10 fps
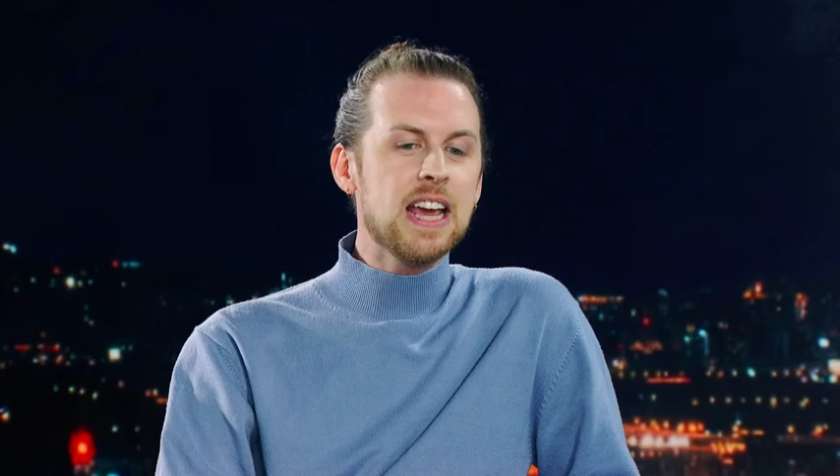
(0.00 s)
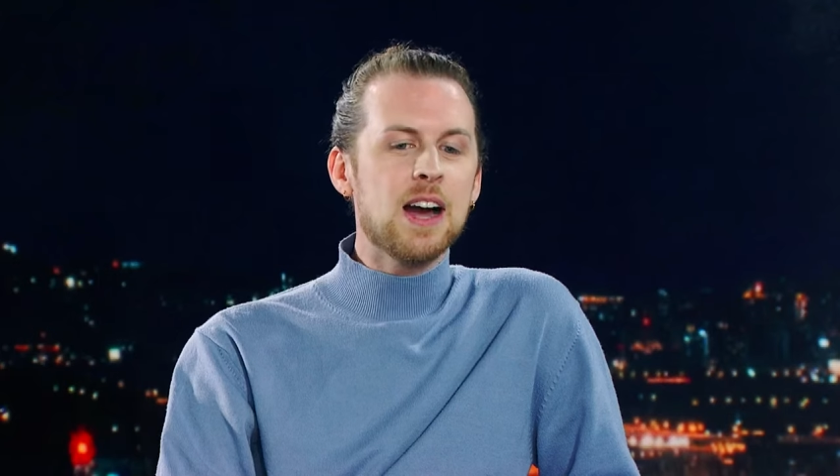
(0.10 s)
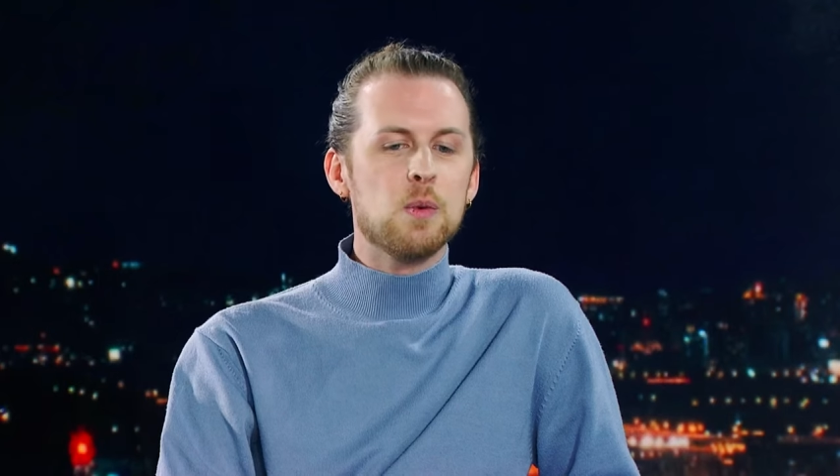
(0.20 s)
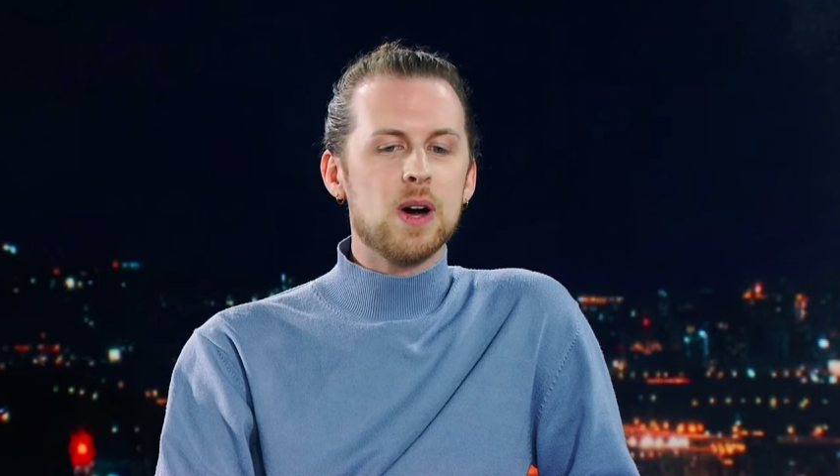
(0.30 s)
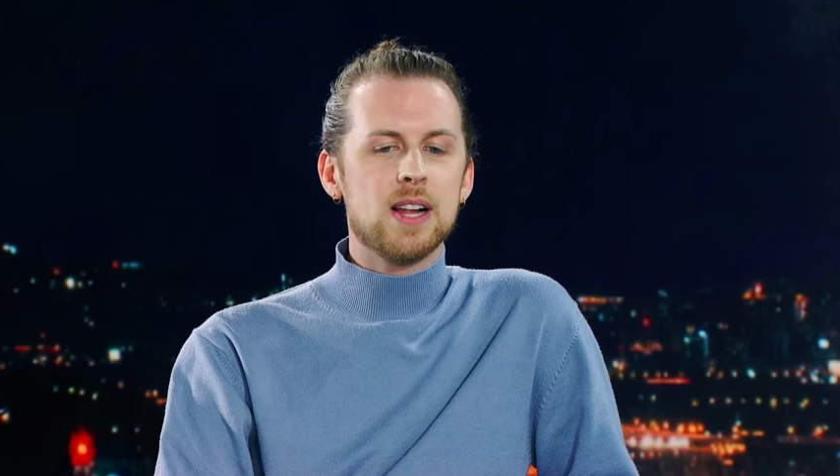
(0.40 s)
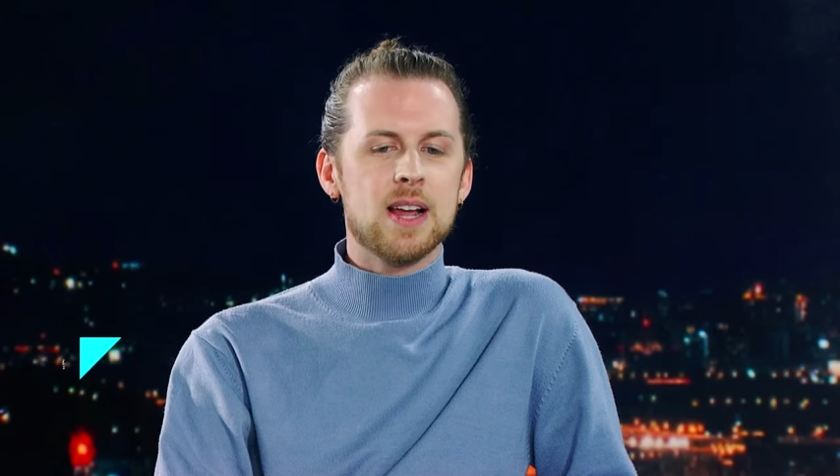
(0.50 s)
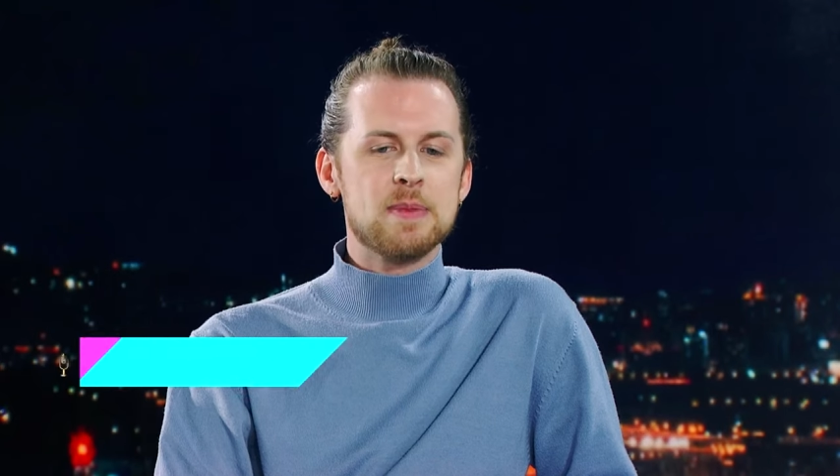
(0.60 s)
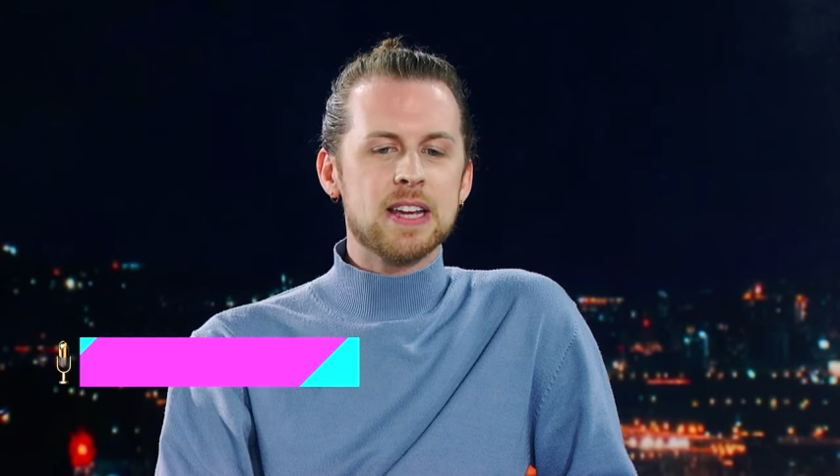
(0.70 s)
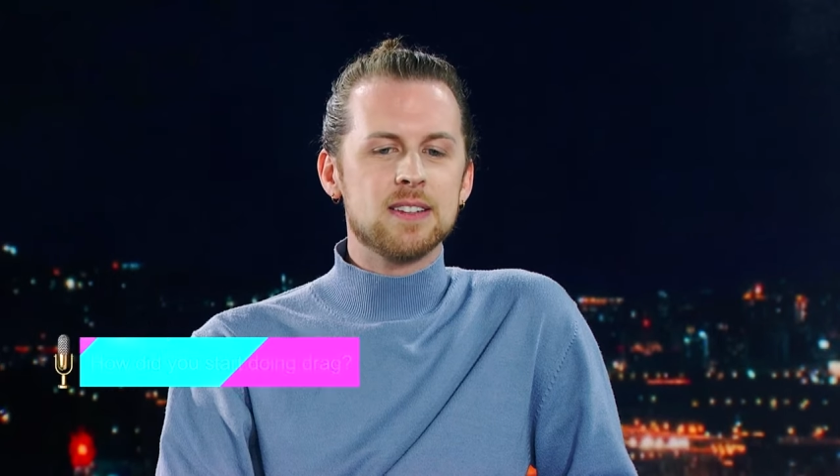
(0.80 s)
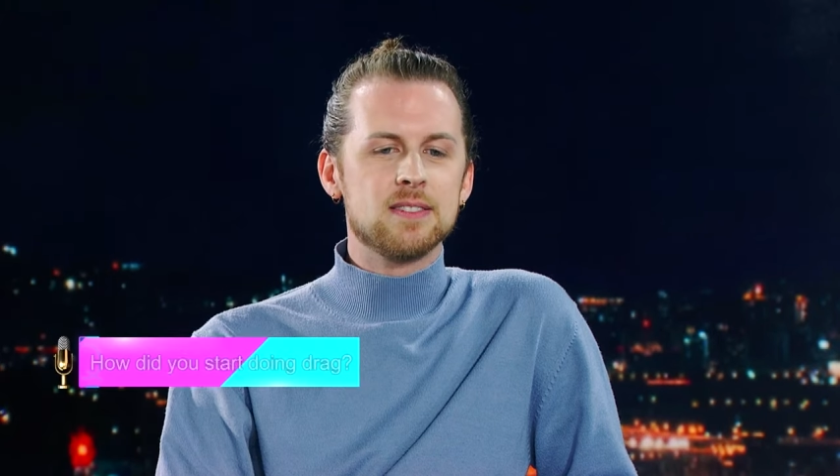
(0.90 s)
Yeah, well, I
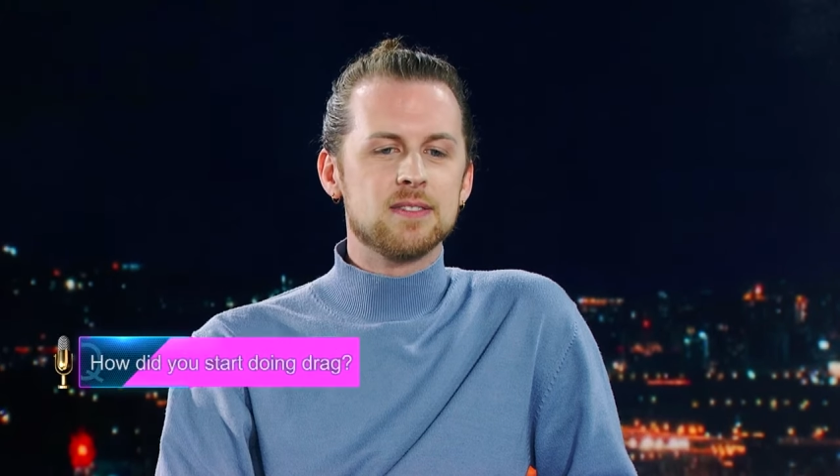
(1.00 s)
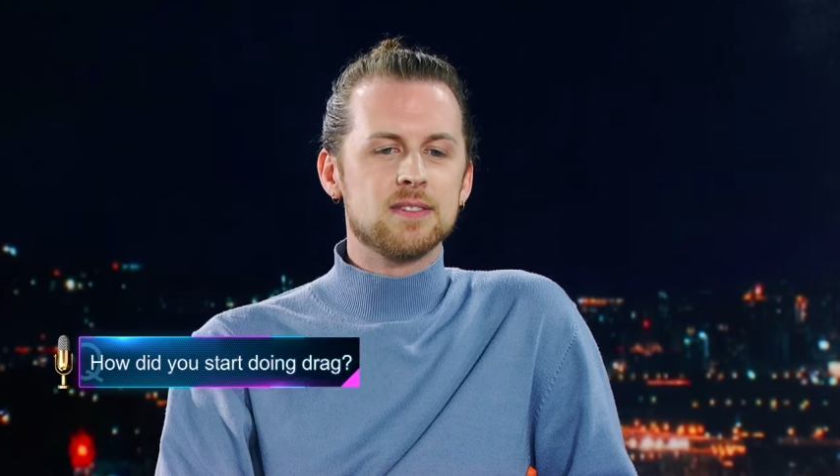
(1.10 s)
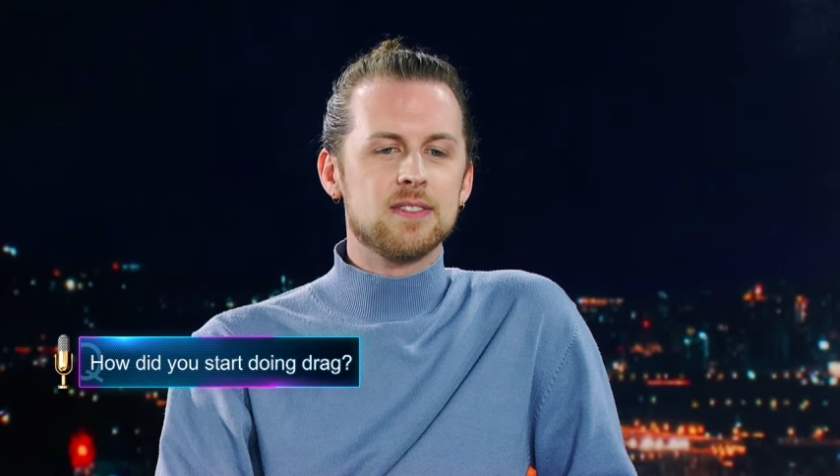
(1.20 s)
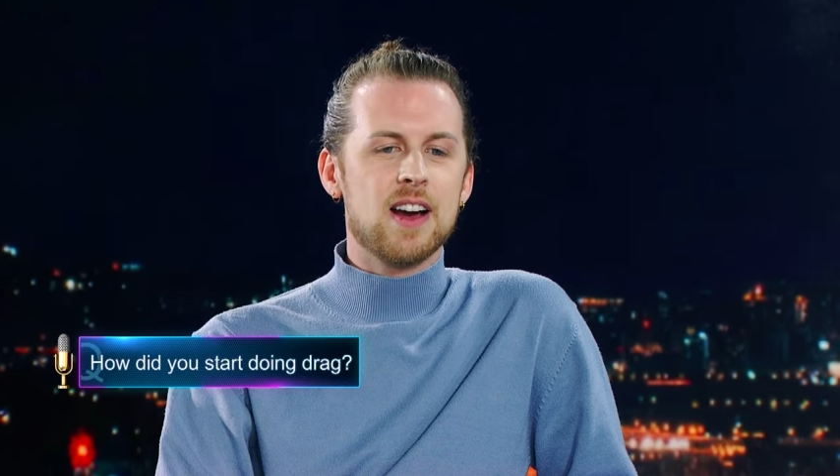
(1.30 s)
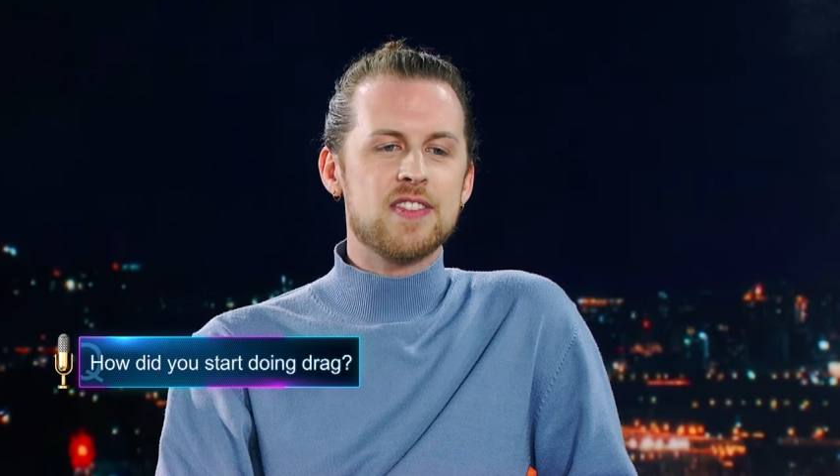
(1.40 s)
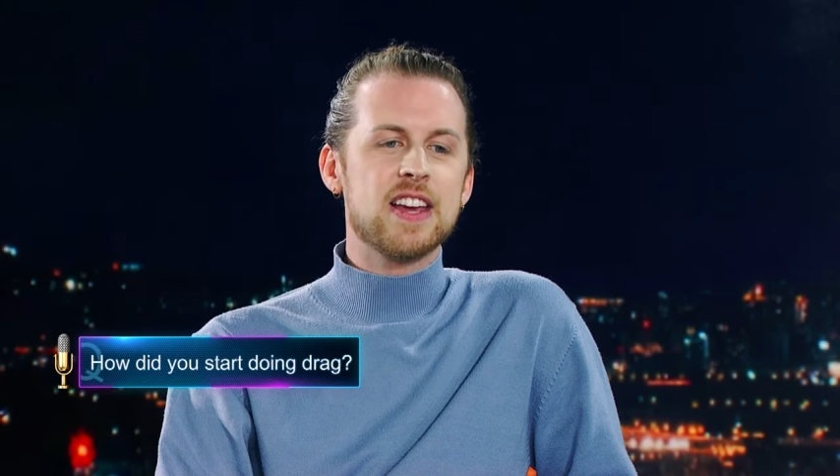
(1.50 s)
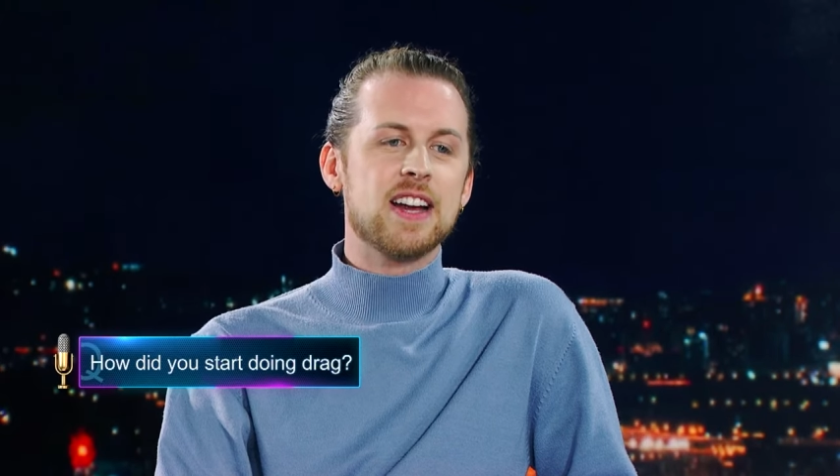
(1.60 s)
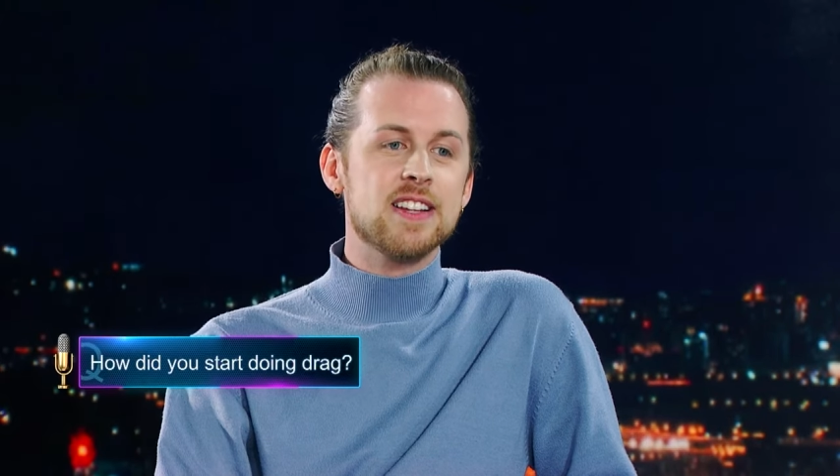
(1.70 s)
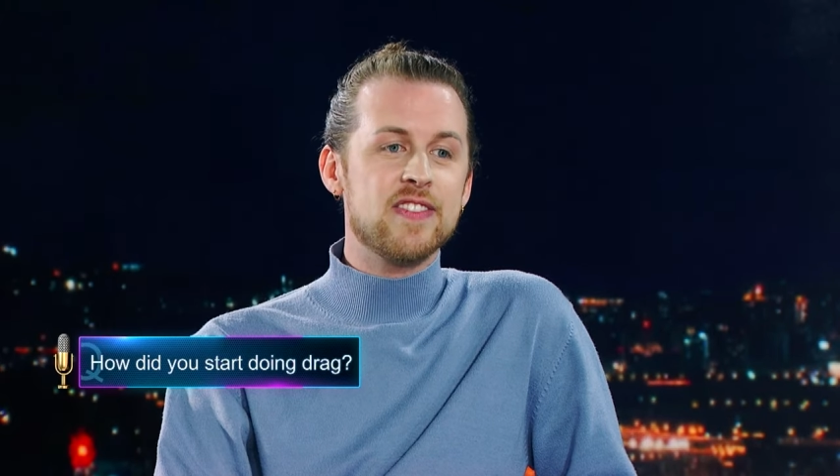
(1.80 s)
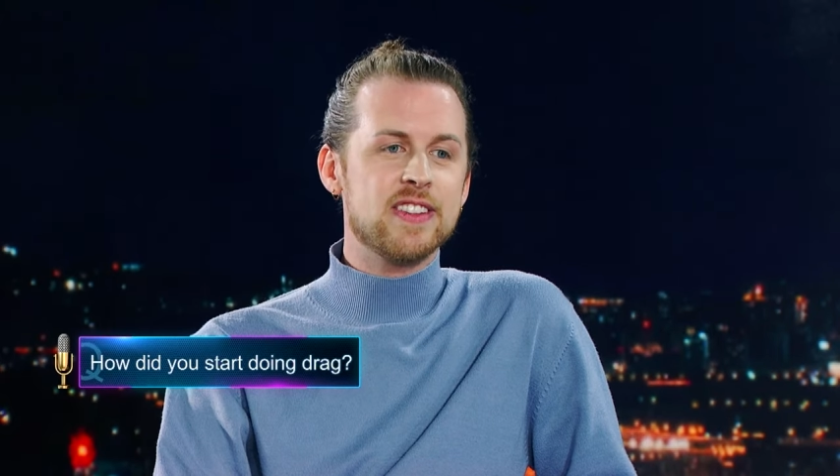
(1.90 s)
mean, at the
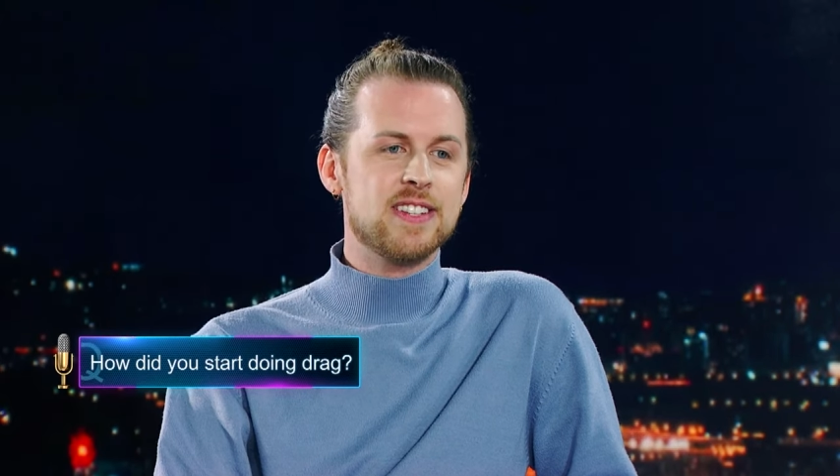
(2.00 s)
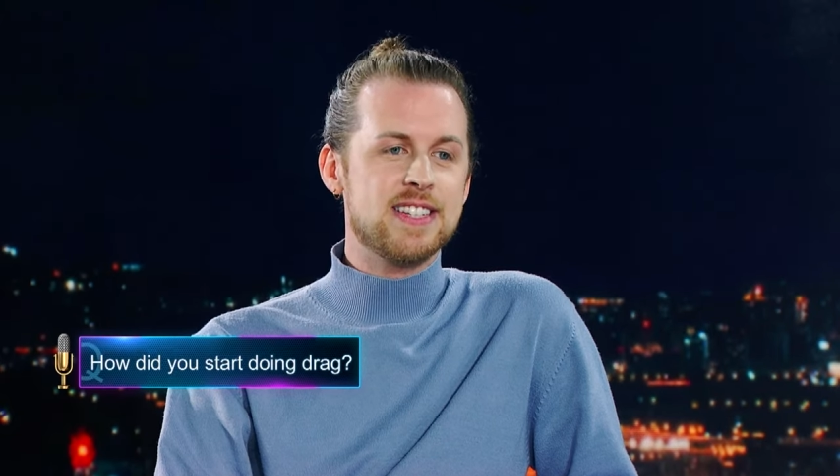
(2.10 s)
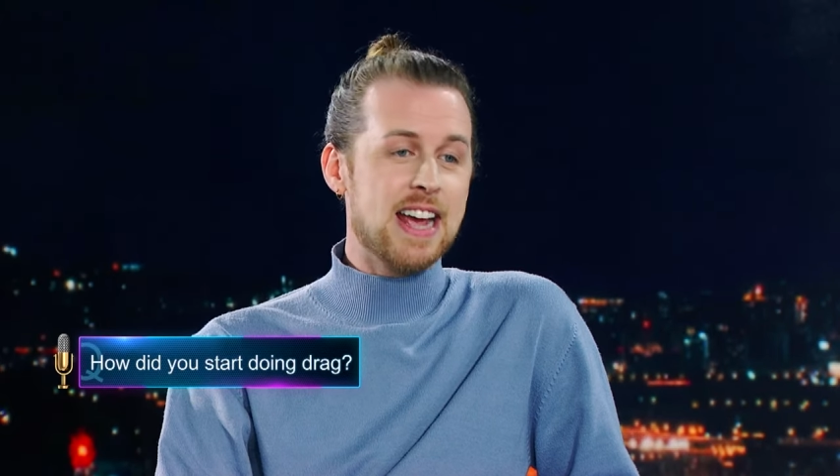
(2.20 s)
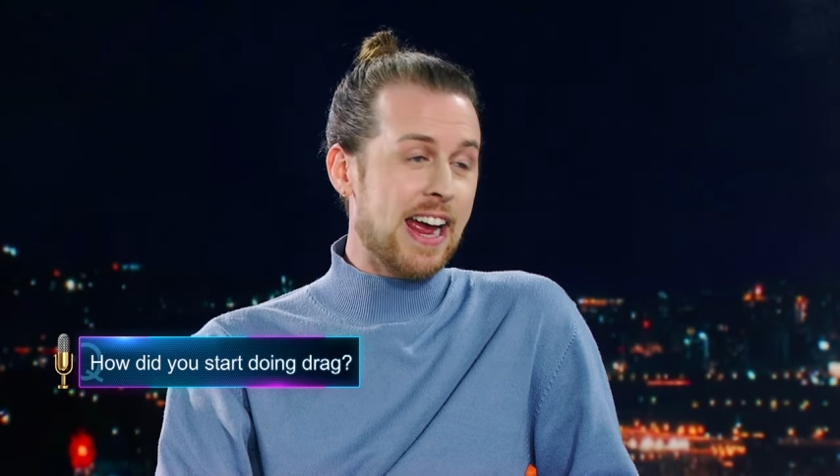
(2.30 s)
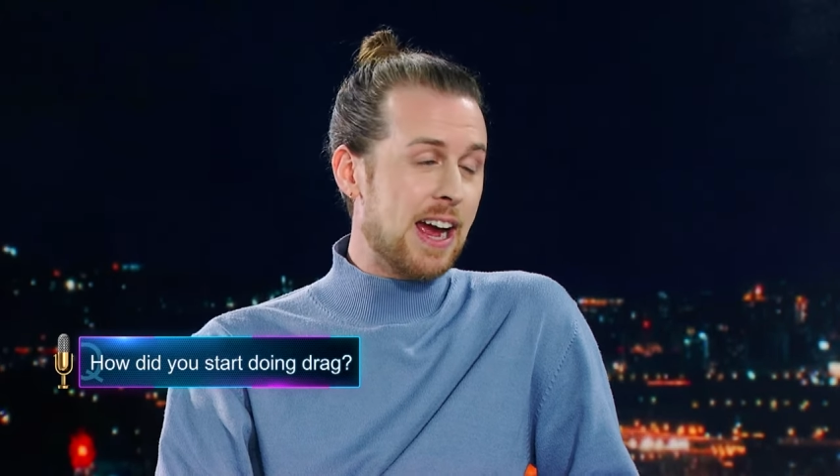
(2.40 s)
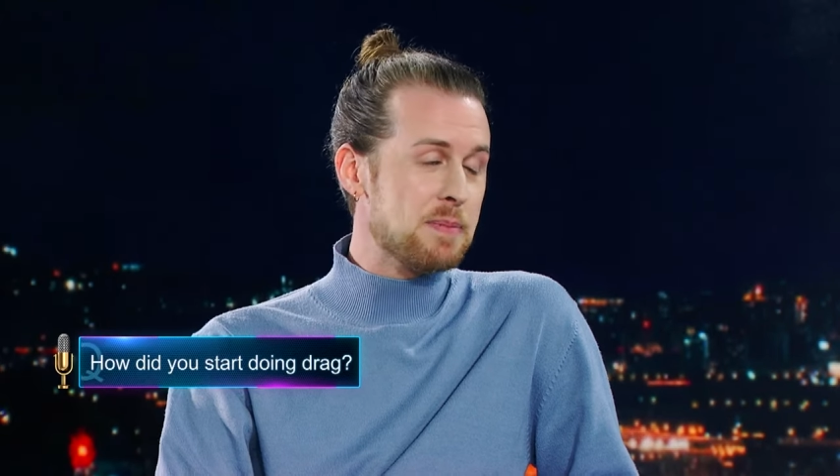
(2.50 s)
end of the day,